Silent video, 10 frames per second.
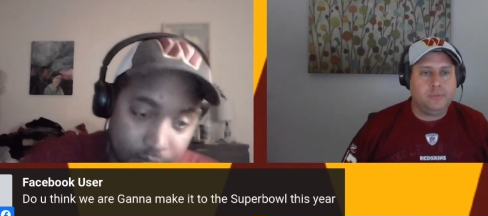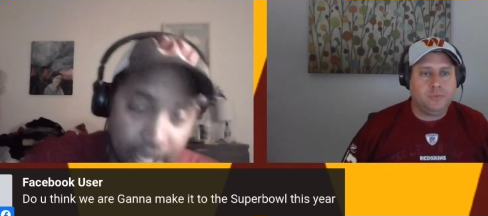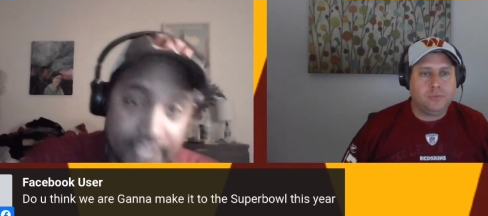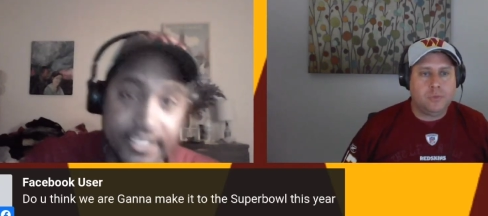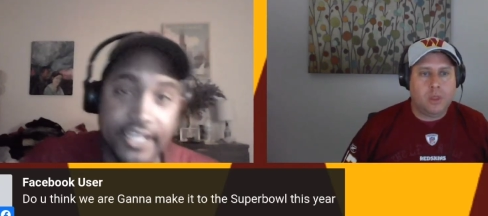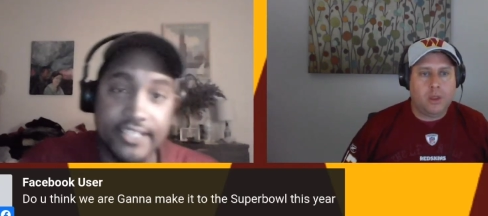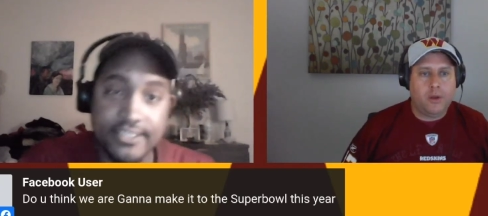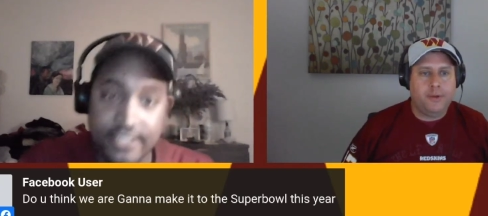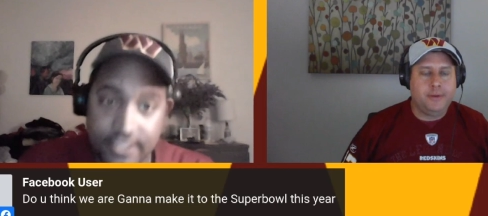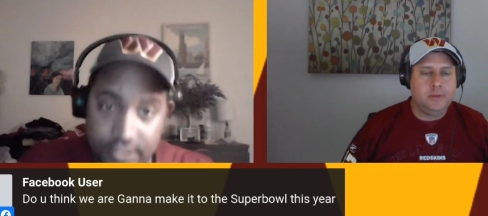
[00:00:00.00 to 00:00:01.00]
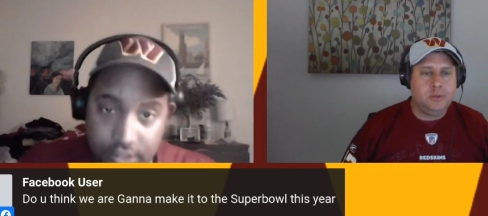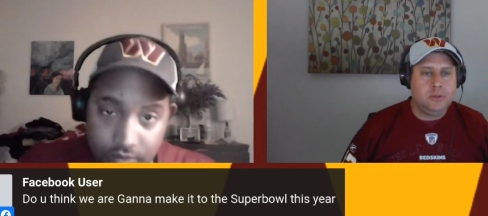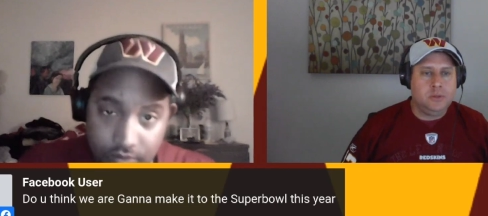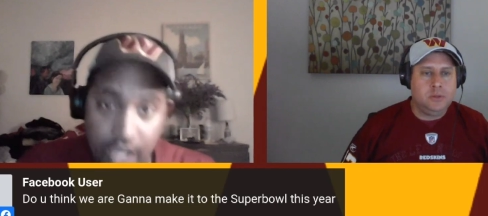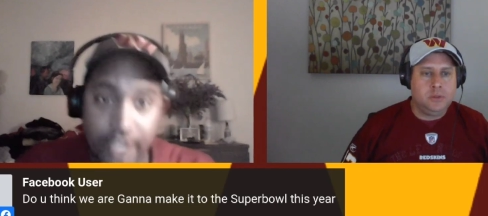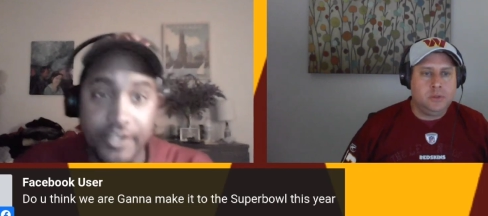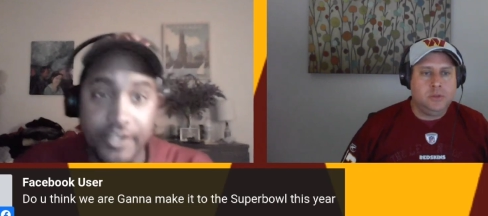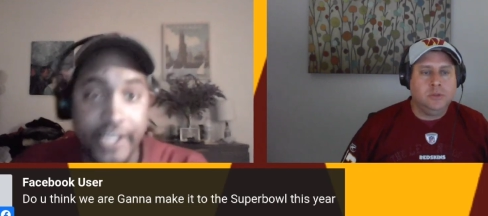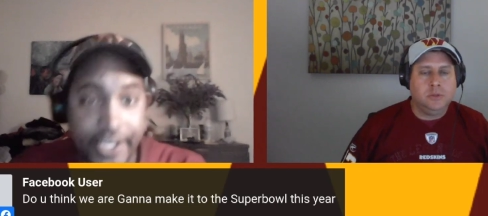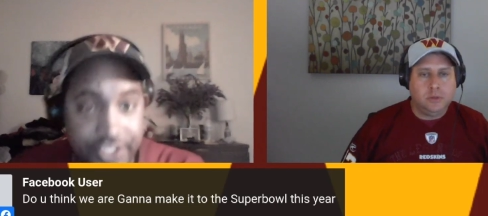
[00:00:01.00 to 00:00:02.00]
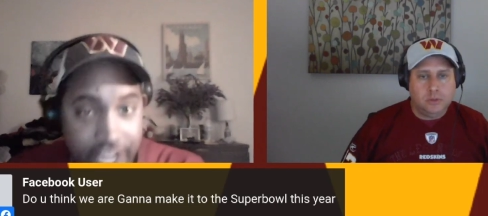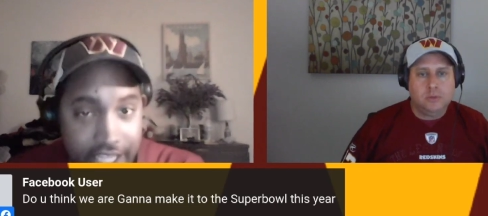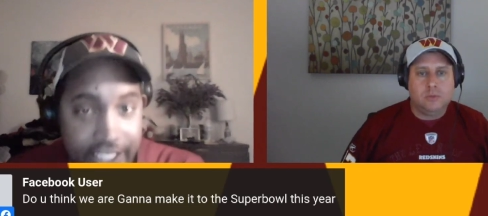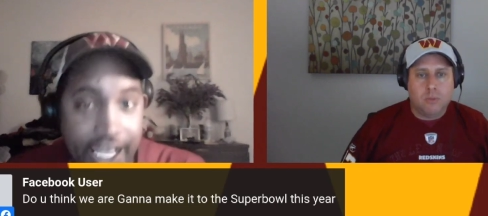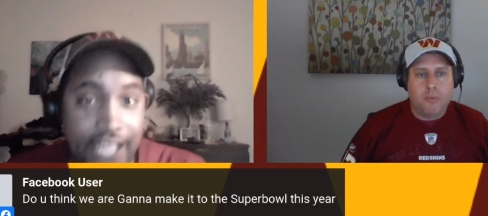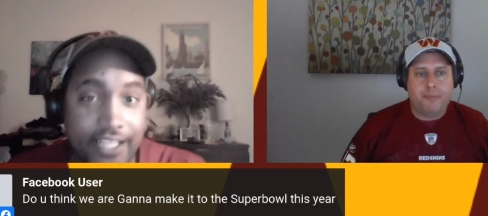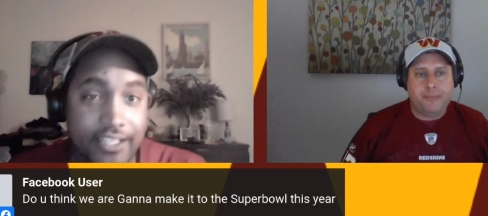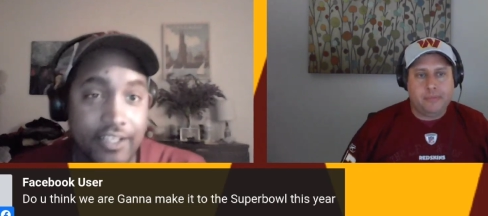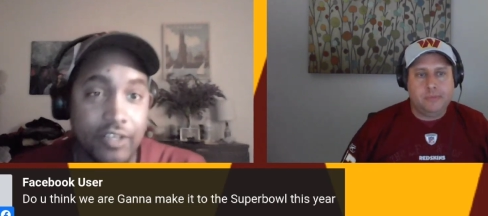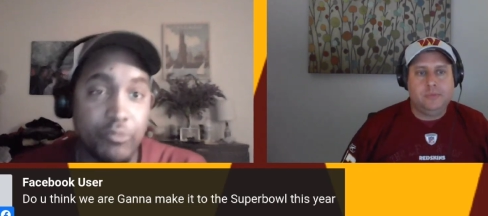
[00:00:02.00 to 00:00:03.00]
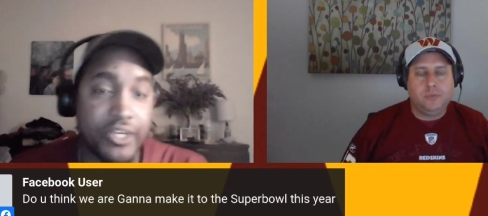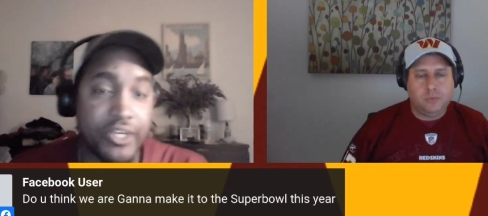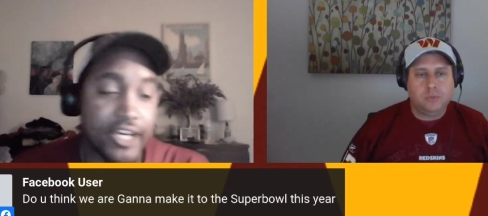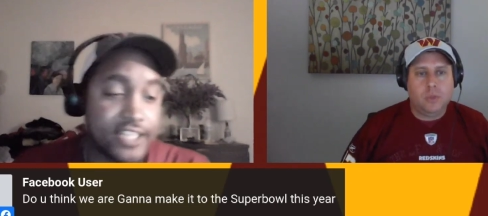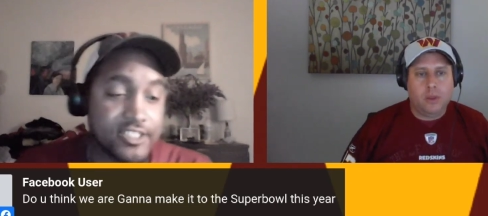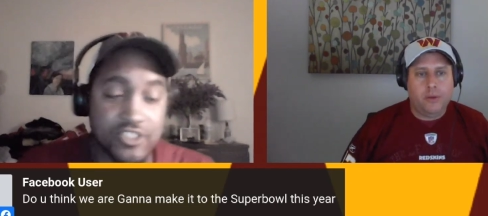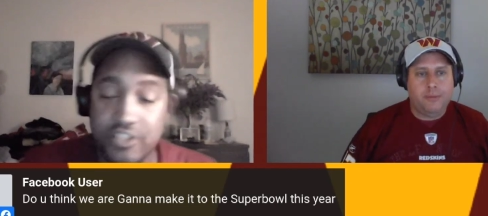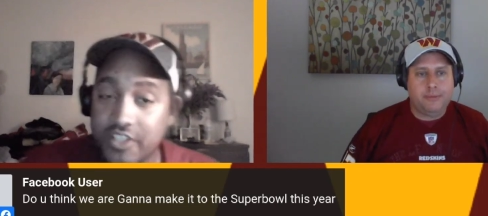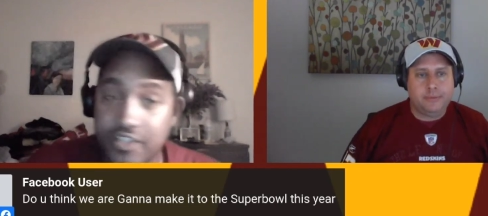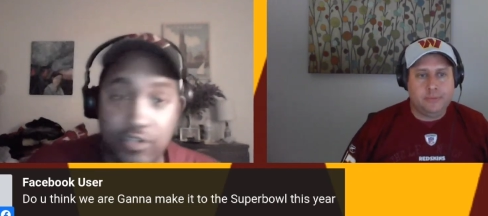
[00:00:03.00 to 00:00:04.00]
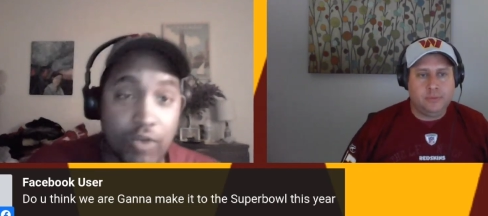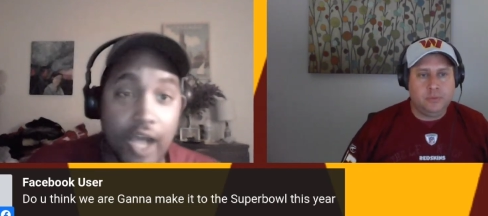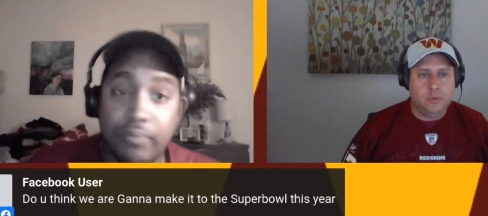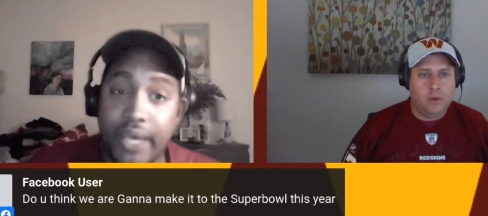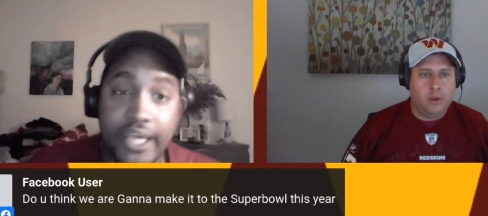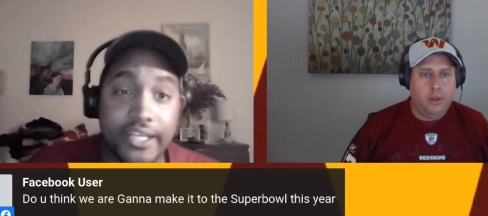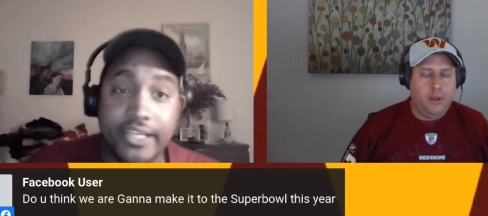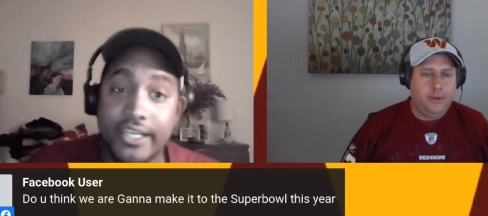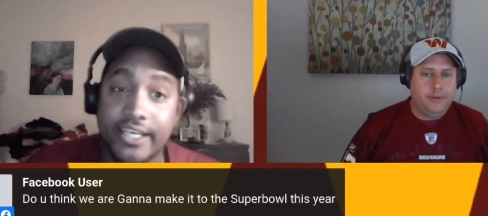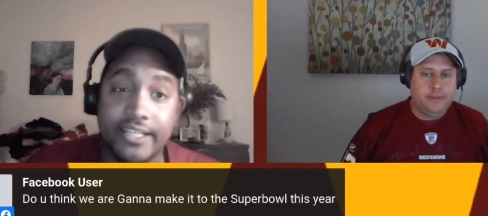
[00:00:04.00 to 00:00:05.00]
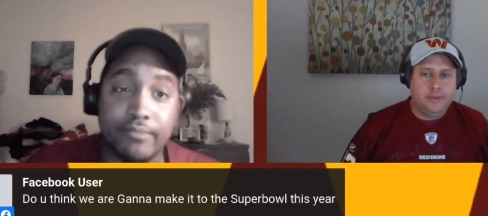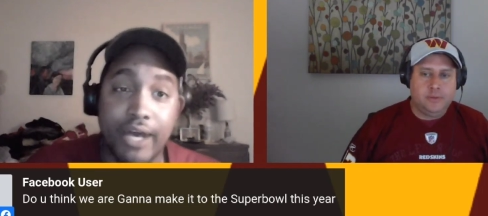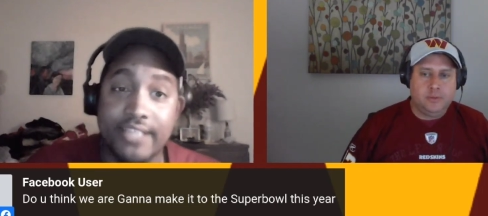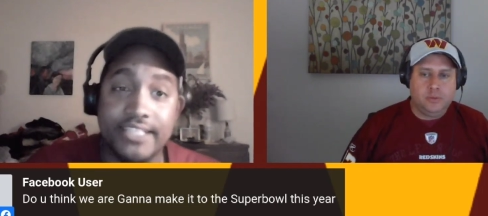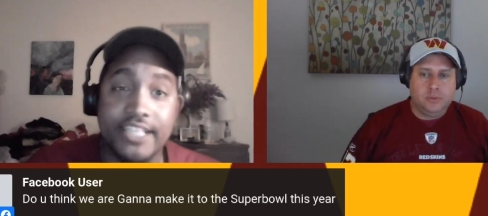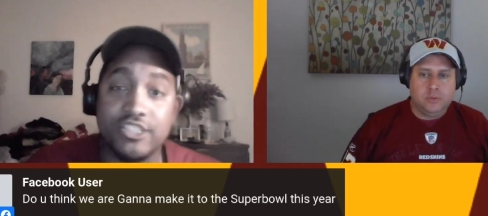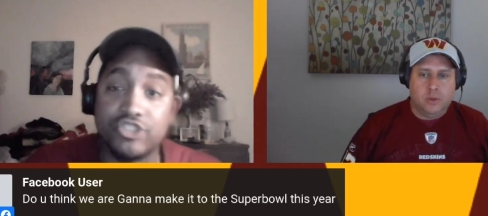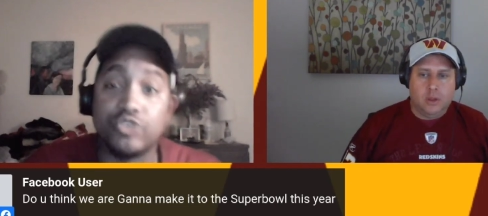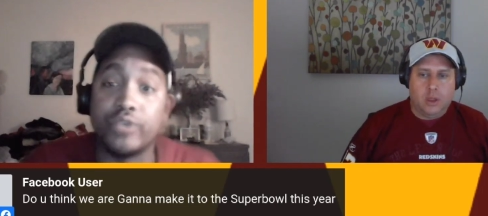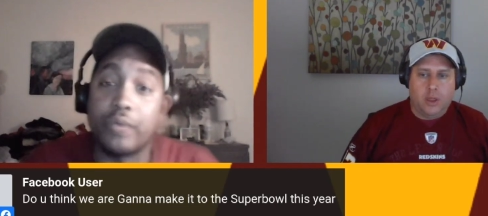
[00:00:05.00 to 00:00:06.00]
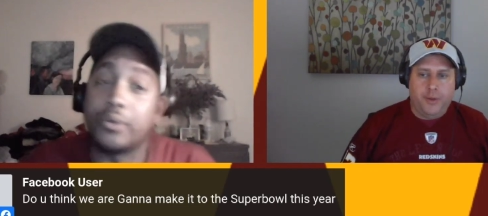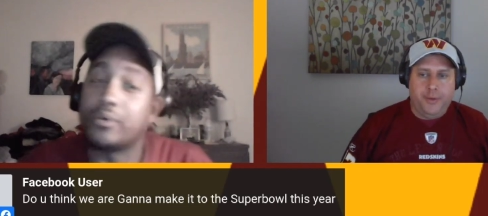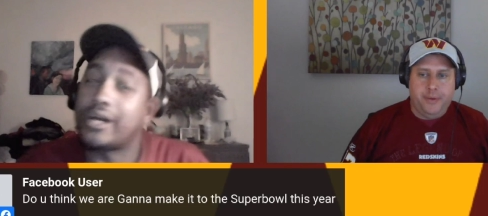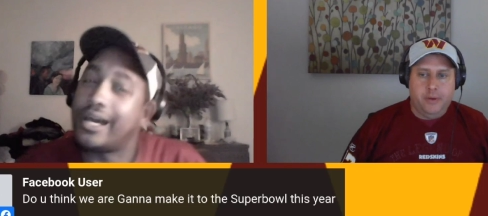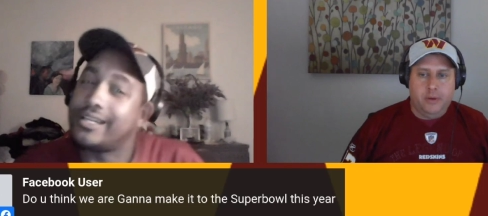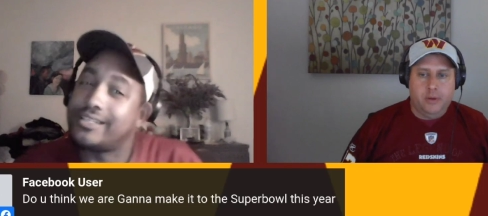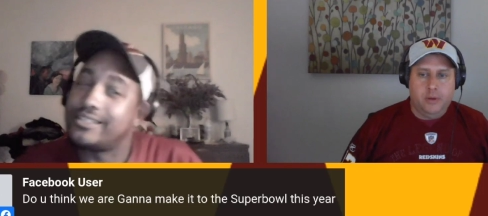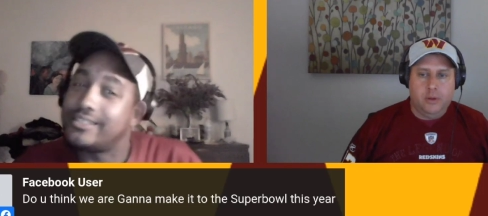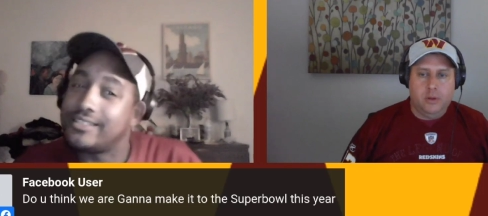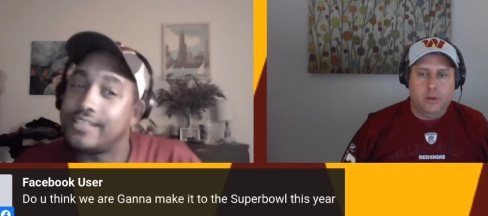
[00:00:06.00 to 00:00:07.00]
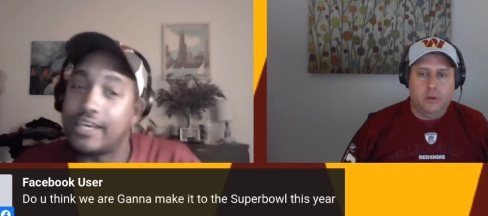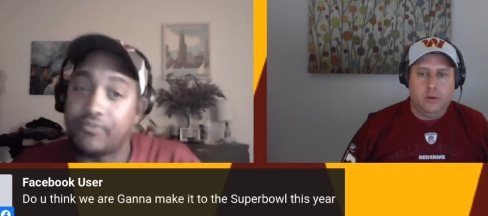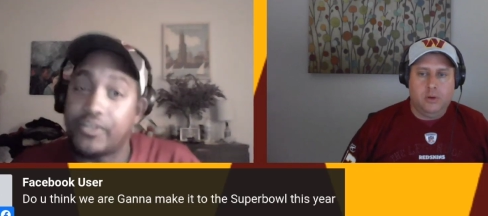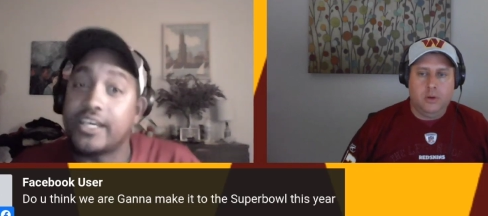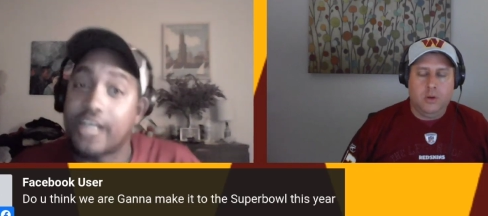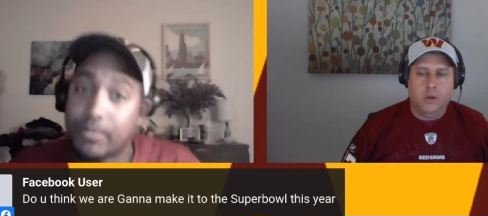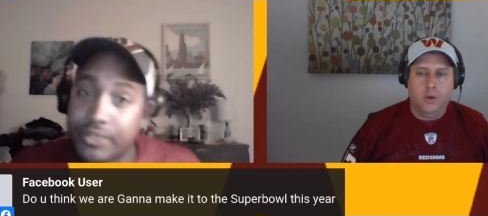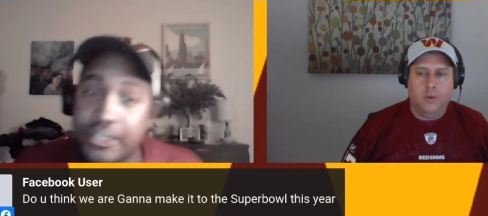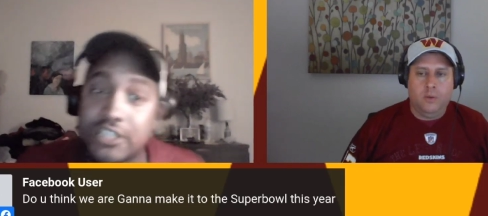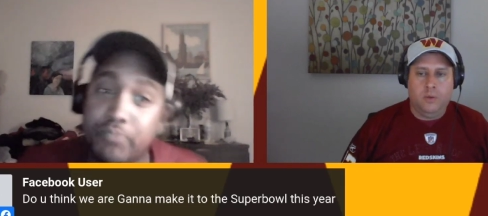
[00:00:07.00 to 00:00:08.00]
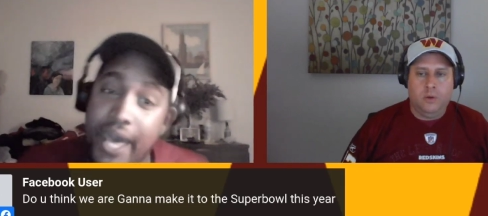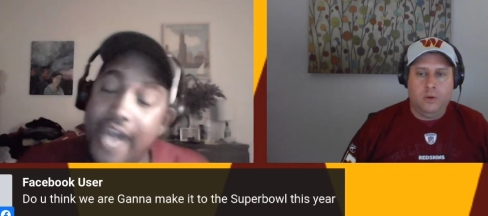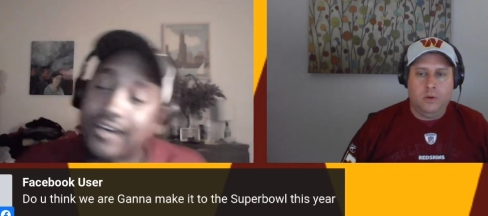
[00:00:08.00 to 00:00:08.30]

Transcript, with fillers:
Speaker 1: Montez, Duran, and Jonathan Allen because Daron Payne and, and Montez are two that we were kind of uh, iffy a couple years back.